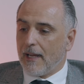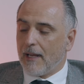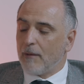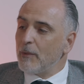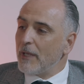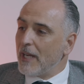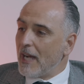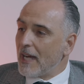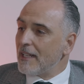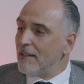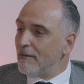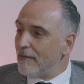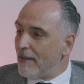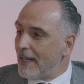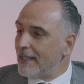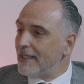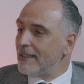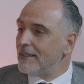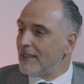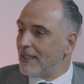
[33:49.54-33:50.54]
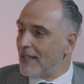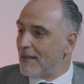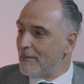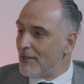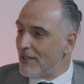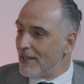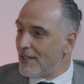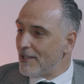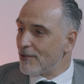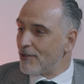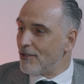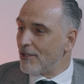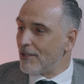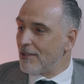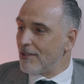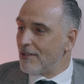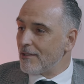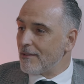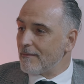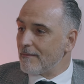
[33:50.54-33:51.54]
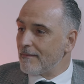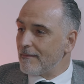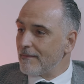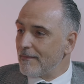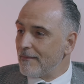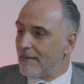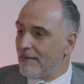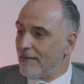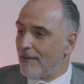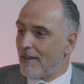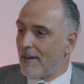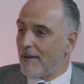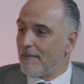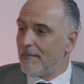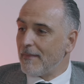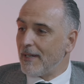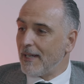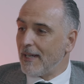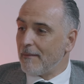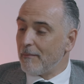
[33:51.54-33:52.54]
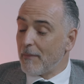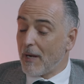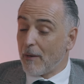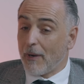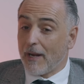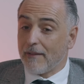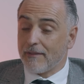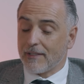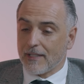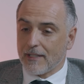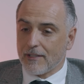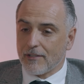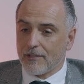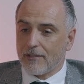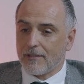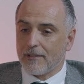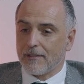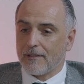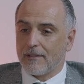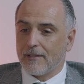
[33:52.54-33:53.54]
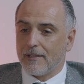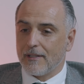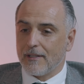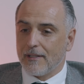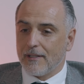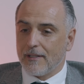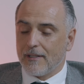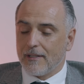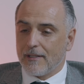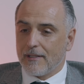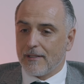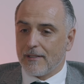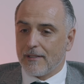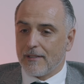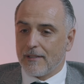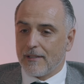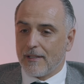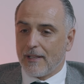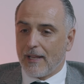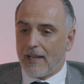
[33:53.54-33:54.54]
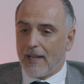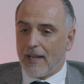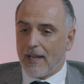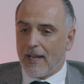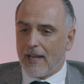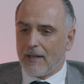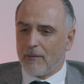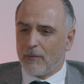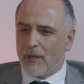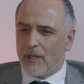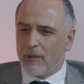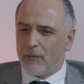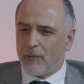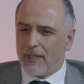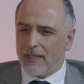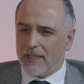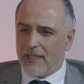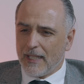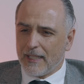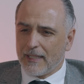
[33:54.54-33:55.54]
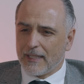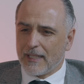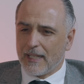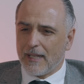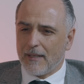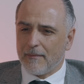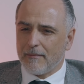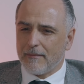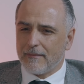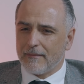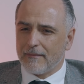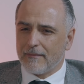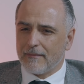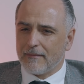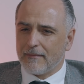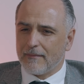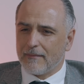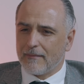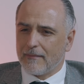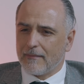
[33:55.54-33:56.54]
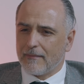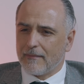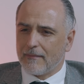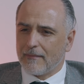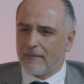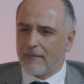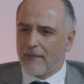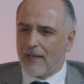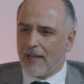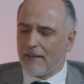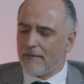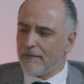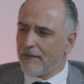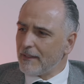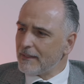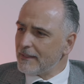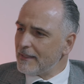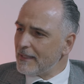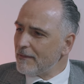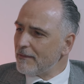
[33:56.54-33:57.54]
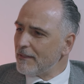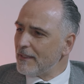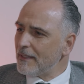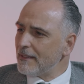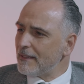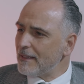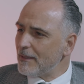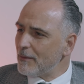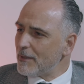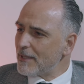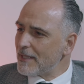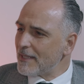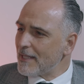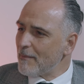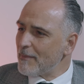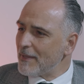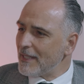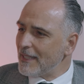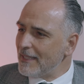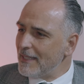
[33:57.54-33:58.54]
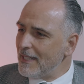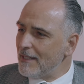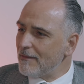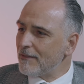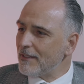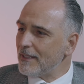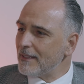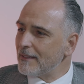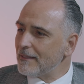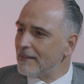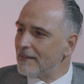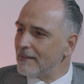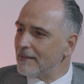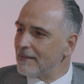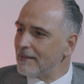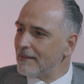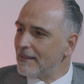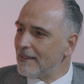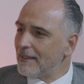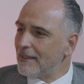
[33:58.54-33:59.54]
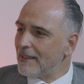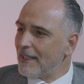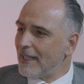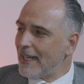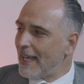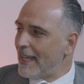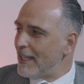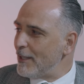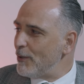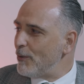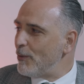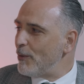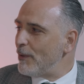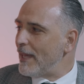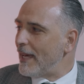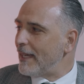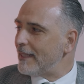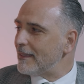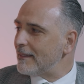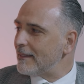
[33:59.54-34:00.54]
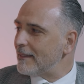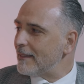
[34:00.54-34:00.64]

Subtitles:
we got invited to come to this church from my wife's sister. And when we did come, I felt different. There was something different. And I knew that